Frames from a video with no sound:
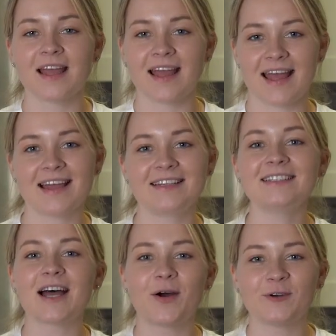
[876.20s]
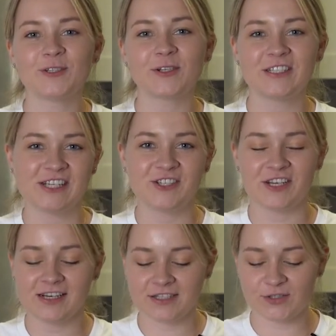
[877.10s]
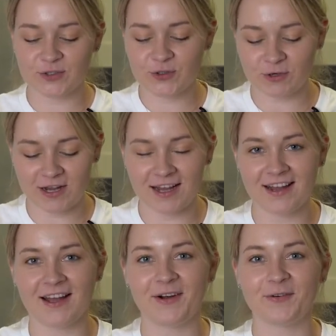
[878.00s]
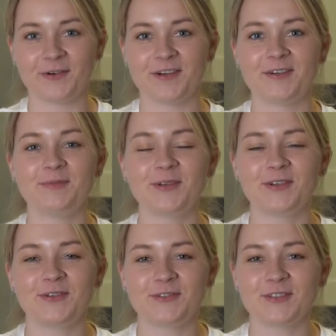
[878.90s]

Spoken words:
And our tradition is to try our beautiful